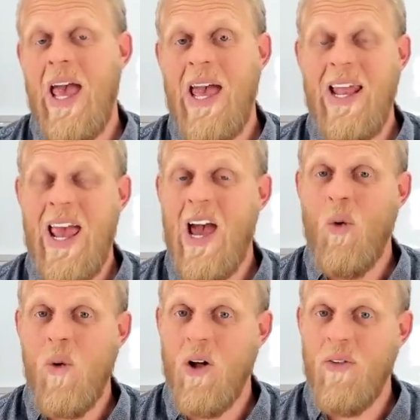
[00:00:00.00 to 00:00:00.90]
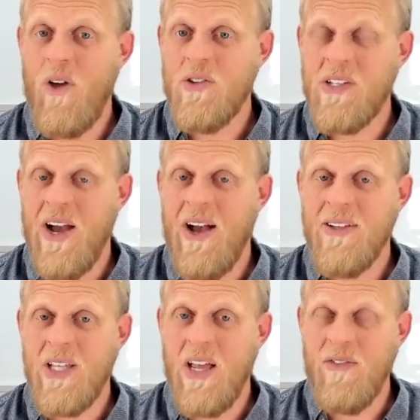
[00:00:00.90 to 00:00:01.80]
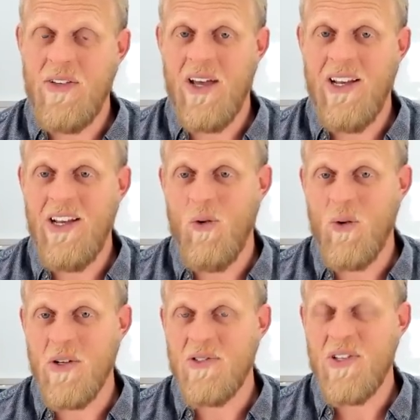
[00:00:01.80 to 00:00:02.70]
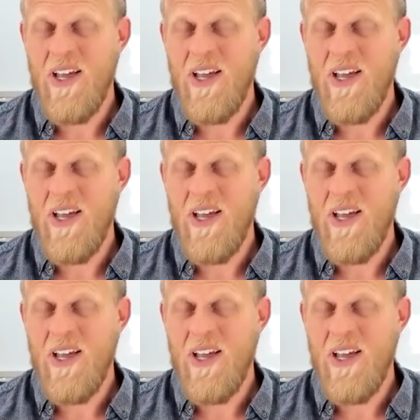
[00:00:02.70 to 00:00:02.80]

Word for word: and how well those cars have done in August.